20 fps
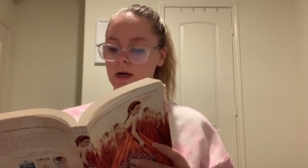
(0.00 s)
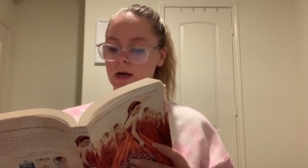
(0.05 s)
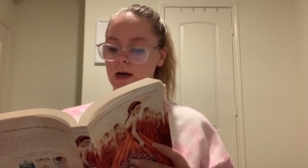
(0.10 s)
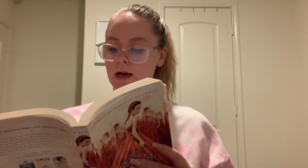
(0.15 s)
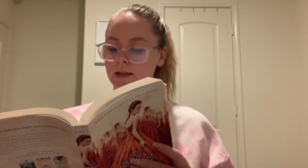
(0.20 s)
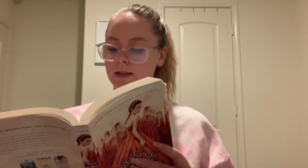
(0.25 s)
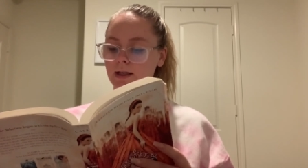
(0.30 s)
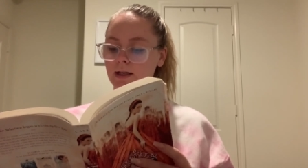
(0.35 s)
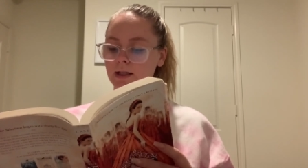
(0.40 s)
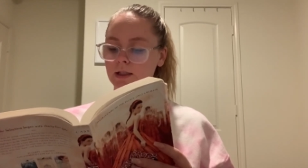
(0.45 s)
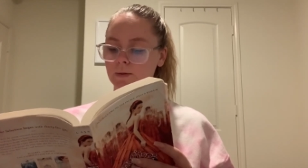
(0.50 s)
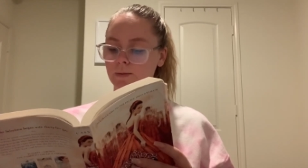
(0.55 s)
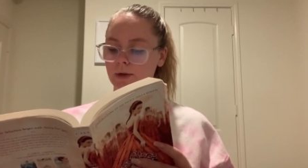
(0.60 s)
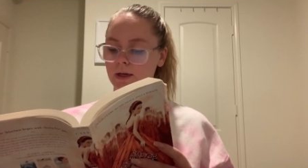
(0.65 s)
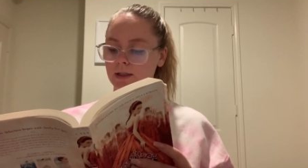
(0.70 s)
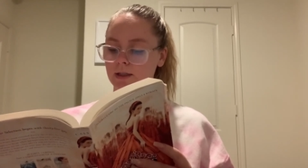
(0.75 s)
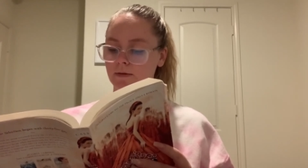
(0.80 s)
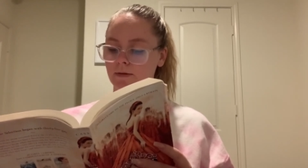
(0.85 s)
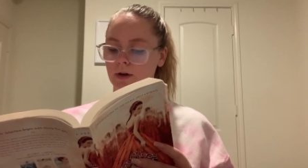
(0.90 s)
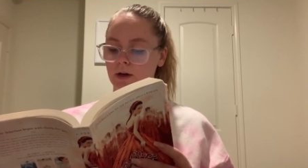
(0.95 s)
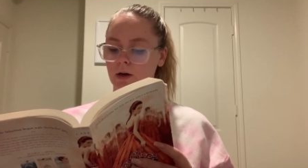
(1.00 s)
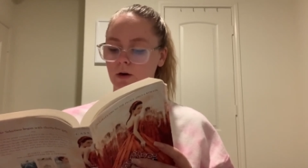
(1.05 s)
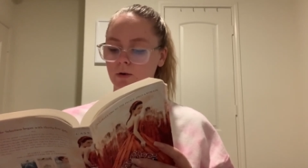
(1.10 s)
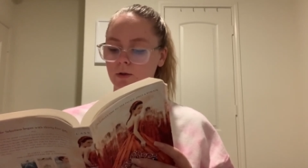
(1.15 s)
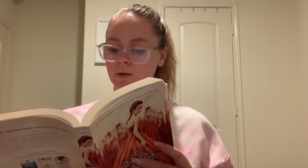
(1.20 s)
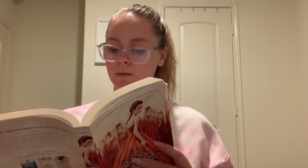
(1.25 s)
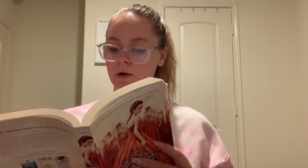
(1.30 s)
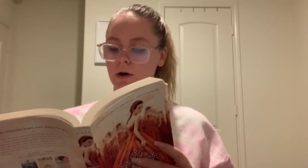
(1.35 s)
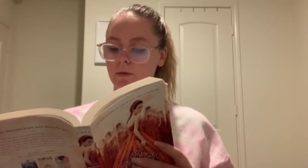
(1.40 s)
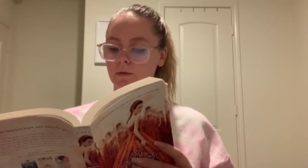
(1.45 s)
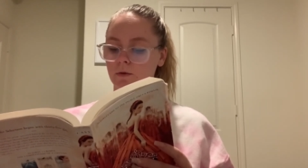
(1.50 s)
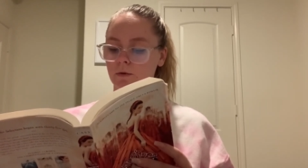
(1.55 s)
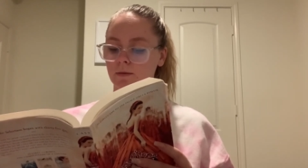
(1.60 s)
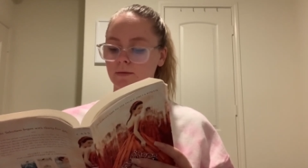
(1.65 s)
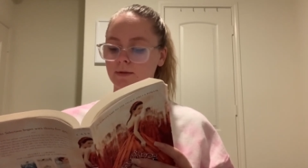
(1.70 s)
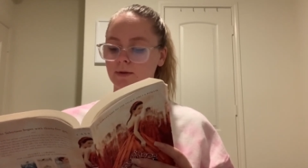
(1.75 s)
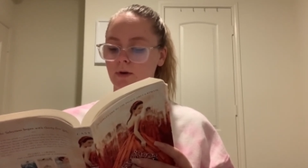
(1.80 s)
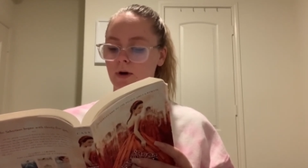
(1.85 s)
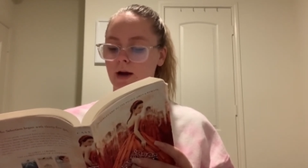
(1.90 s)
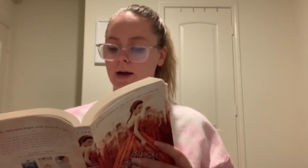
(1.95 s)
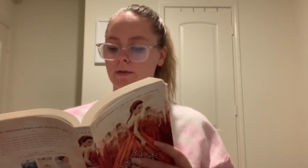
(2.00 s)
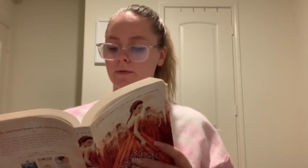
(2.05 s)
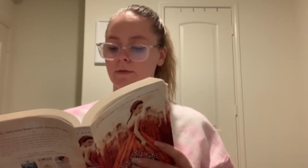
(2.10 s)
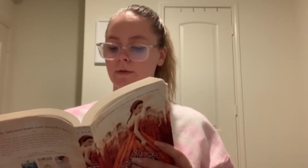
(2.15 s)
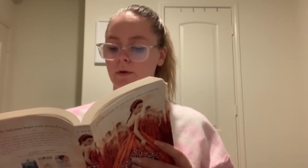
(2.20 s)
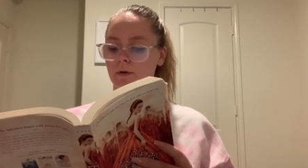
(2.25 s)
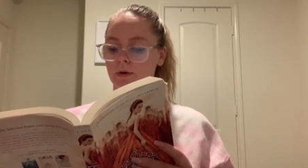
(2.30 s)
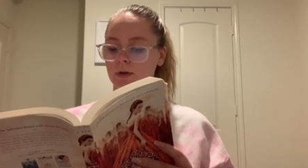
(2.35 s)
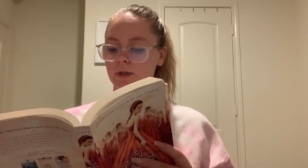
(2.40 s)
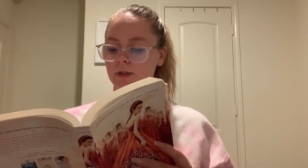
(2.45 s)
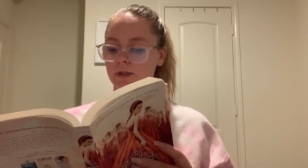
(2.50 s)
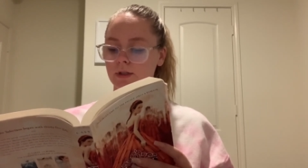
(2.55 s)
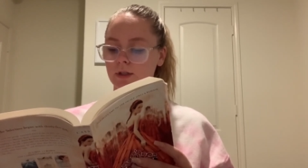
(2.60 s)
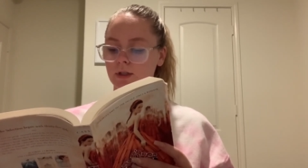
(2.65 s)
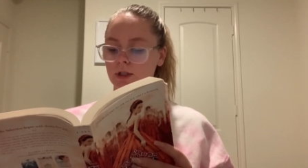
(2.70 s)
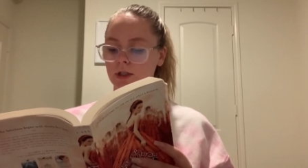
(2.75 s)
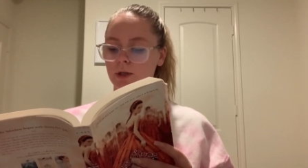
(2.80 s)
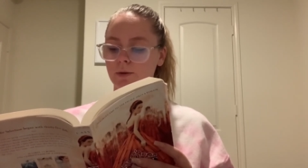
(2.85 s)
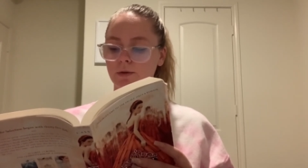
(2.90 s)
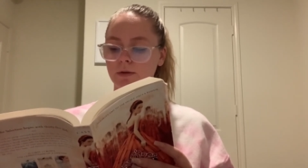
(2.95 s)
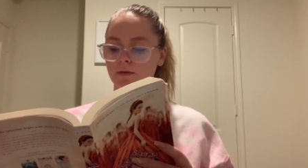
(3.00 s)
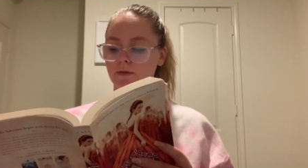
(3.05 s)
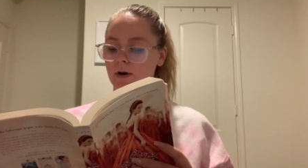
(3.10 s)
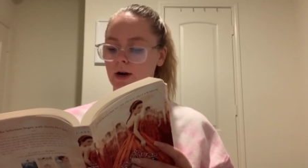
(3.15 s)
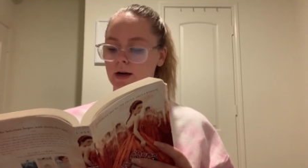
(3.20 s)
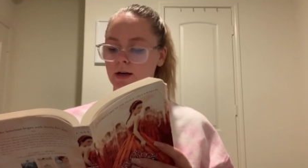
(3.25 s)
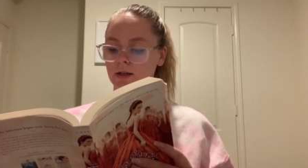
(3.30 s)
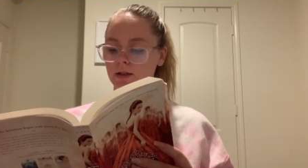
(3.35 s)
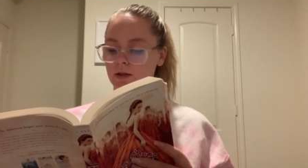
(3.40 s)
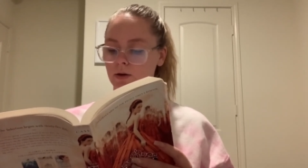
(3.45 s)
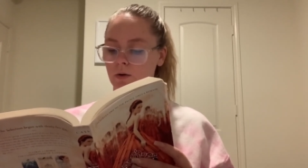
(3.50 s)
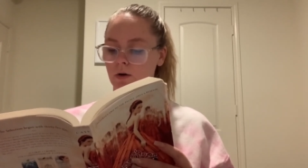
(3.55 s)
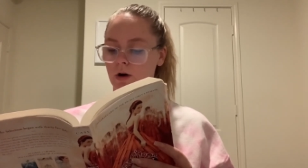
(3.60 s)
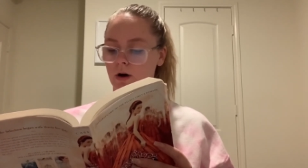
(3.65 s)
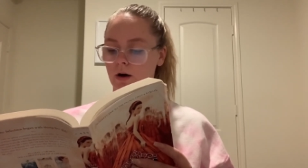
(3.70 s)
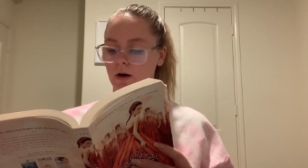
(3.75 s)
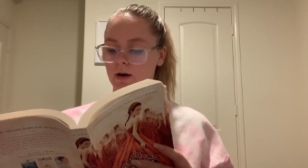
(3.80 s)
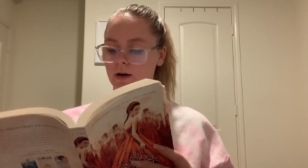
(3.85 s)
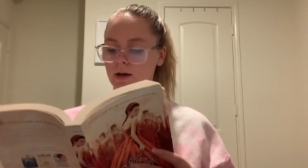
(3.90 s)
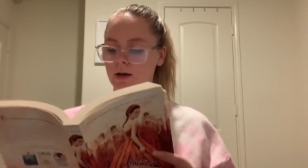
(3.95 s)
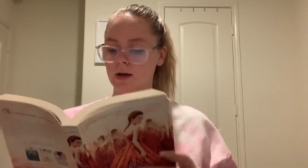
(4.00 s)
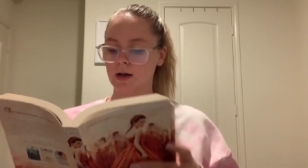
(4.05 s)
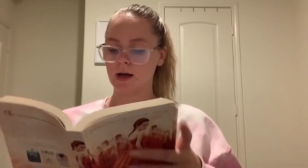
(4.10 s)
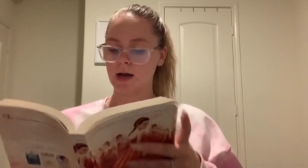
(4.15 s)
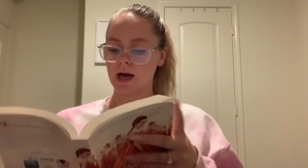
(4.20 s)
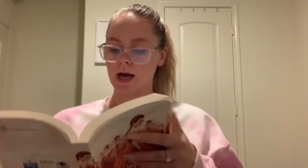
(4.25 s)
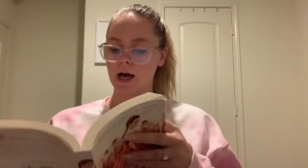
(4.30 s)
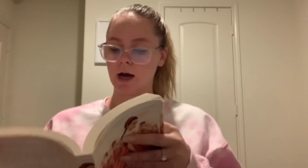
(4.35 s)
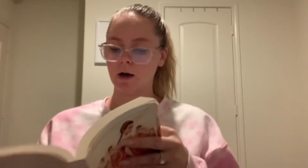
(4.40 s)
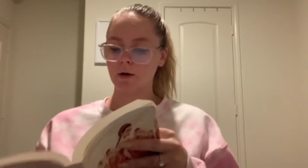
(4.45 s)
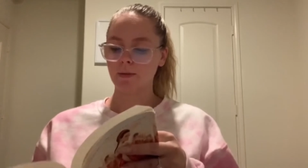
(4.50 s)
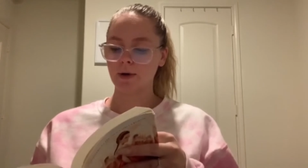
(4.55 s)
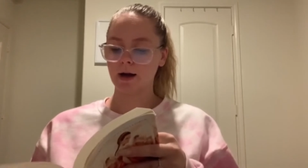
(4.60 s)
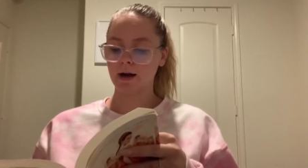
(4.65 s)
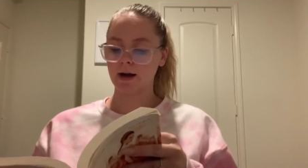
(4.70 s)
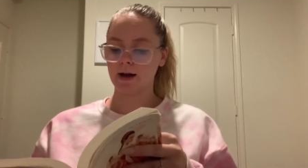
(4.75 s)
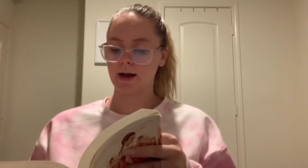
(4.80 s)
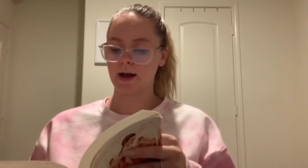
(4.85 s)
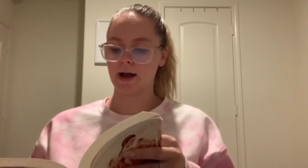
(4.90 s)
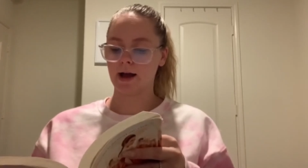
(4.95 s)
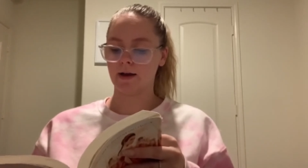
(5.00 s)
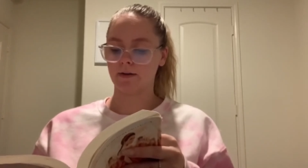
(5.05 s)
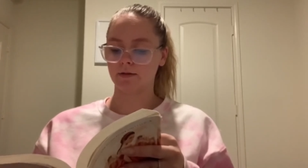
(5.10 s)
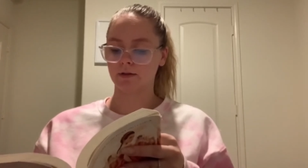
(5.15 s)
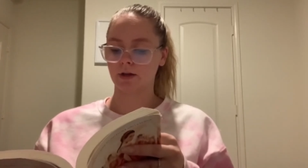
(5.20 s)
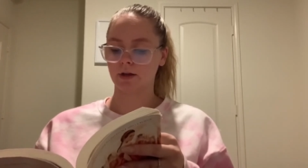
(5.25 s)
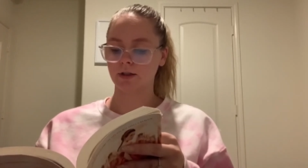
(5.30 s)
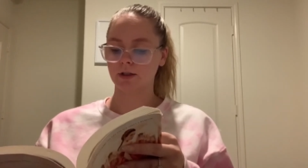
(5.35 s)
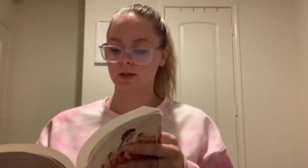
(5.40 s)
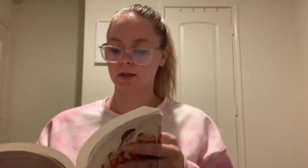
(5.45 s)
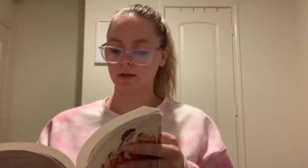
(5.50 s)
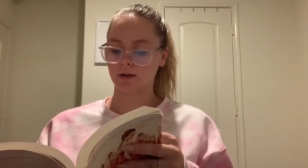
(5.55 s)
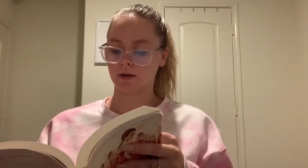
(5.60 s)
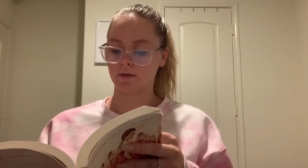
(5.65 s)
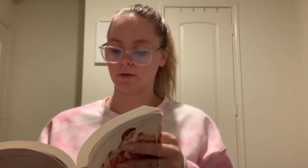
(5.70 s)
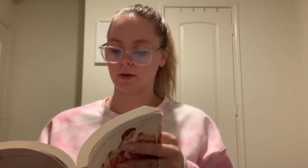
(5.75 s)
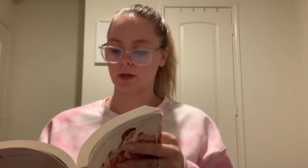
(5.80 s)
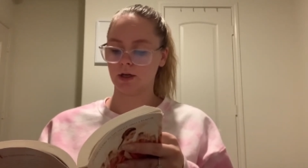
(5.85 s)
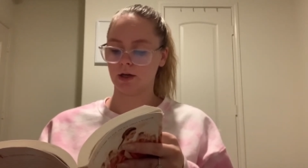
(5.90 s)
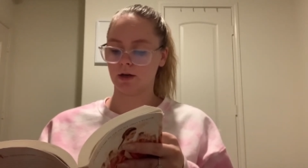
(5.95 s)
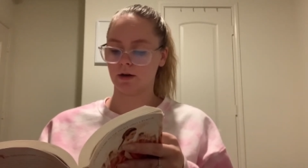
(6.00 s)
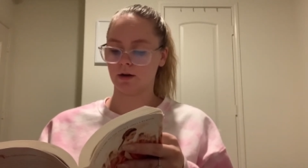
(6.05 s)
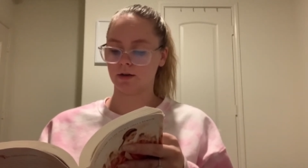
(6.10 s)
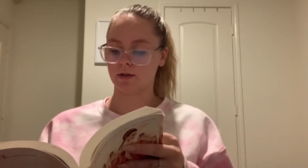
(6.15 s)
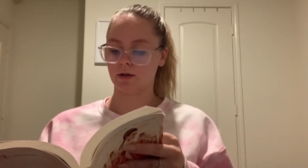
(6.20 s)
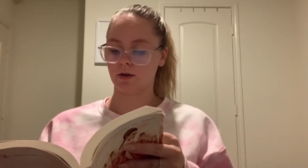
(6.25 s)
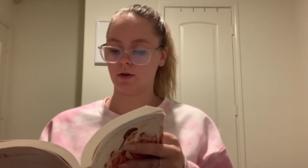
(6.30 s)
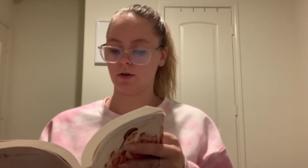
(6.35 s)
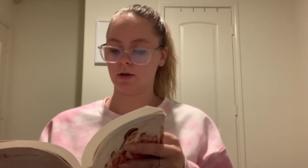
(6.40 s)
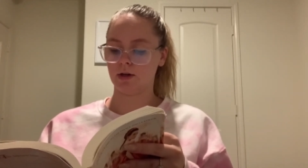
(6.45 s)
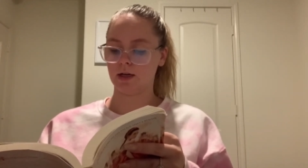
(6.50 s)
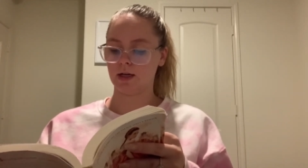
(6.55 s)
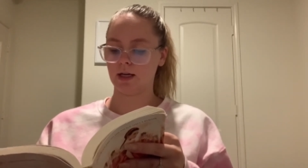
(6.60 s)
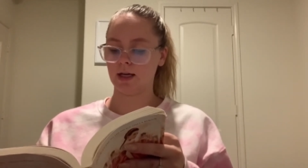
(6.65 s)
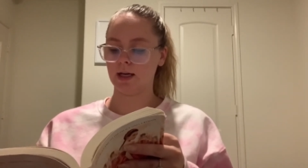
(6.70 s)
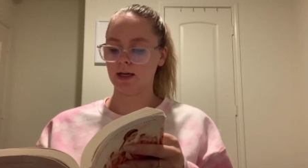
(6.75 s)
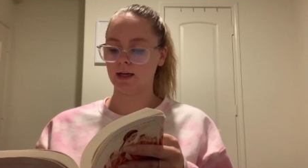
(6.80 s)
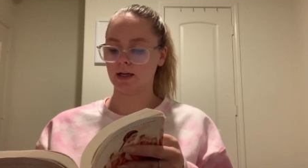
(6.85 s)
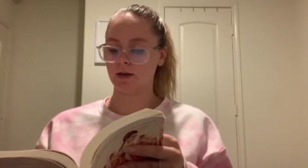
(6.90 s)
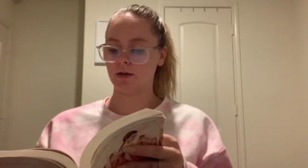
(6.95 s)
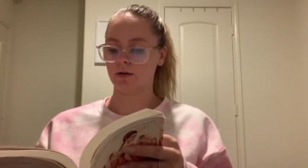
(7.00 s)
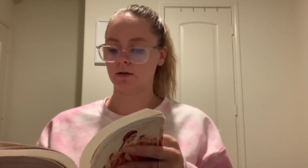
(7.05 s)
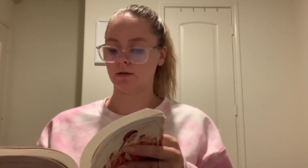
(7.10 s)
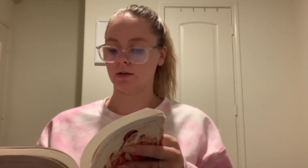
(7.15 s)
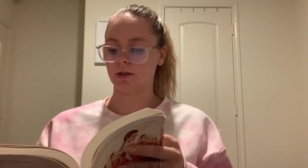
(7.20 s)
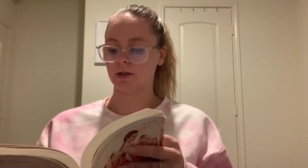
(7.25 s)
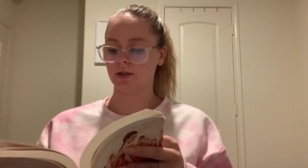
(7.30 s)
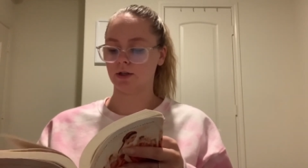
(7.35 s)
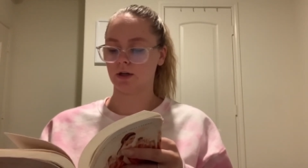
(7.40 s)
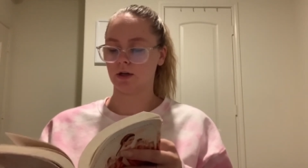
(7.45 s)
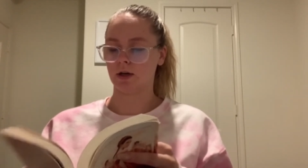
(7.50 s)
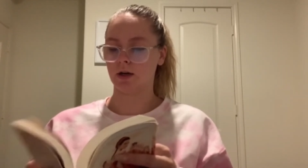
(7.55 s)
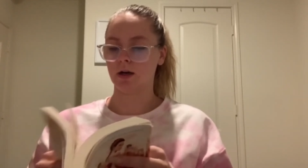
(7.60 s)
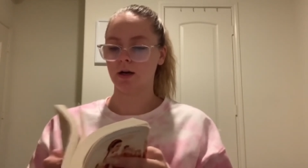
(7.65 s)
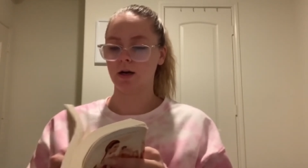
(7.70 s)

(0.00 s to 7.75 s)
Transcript: I think it's best if I go to my room so I can focus. She was fighting so hard. How about I have lunch delivered here so you can eat at your leisure,